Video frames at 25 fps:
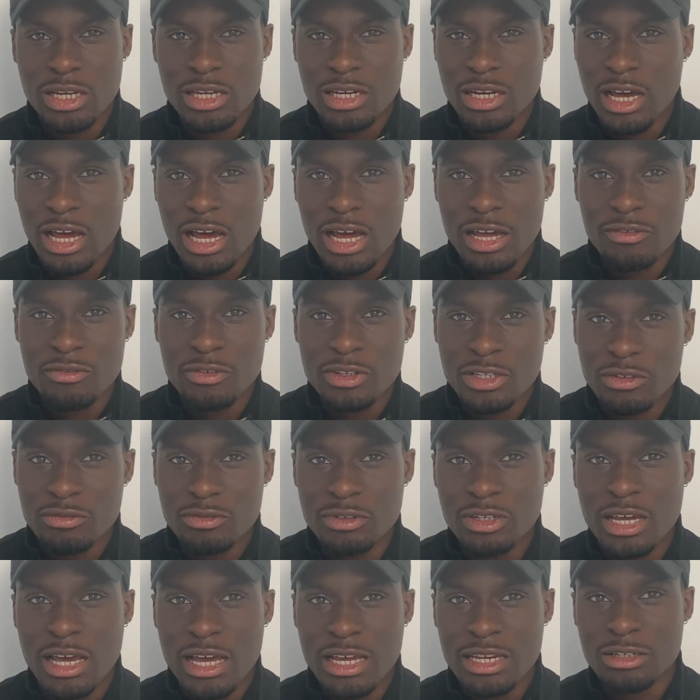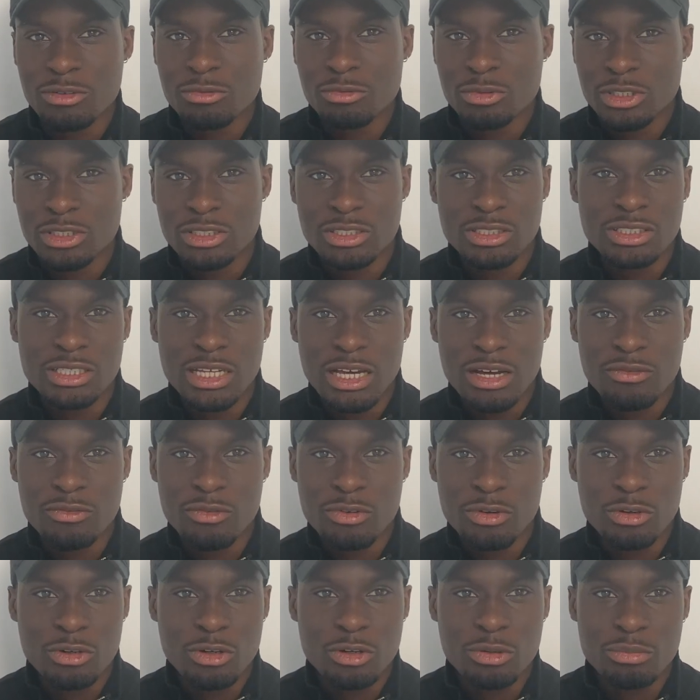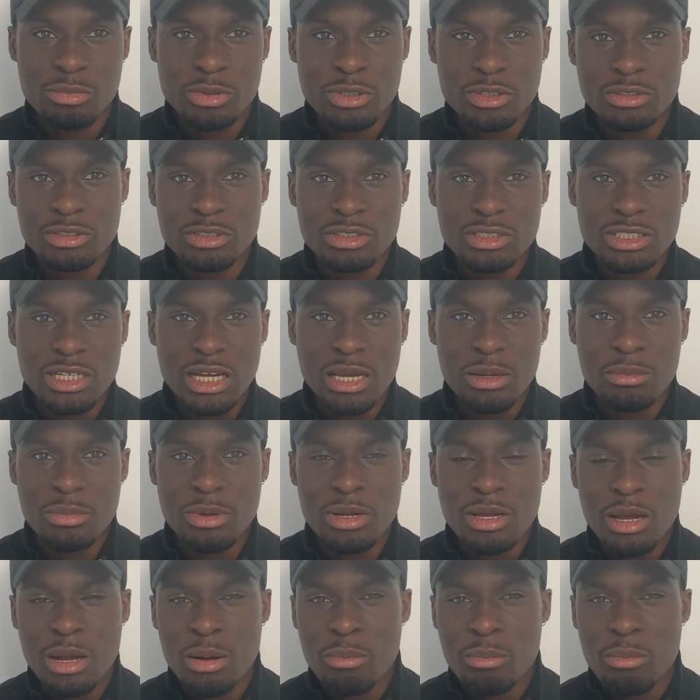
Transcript: and I've even had it written down for a long period of time,